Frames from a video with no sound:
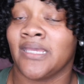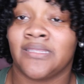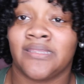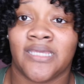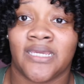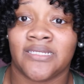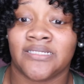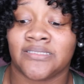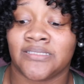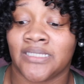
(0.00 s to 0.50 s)

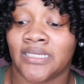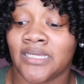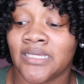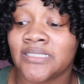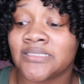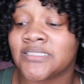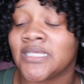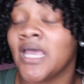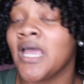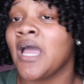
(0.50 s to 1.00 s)
That is
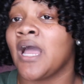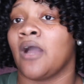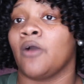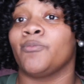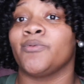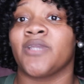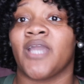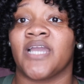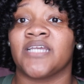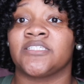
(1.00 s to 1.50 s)
it. I
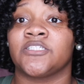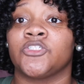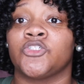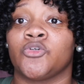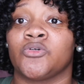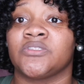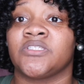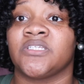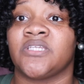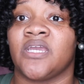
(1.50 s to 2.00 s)
hope you guys
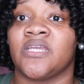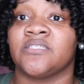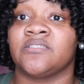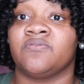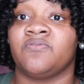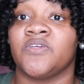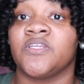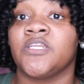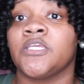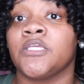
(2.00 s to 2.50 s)
enjoyed today's
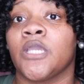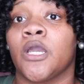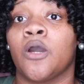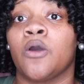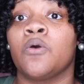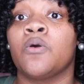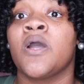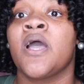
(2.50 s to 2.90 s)
video.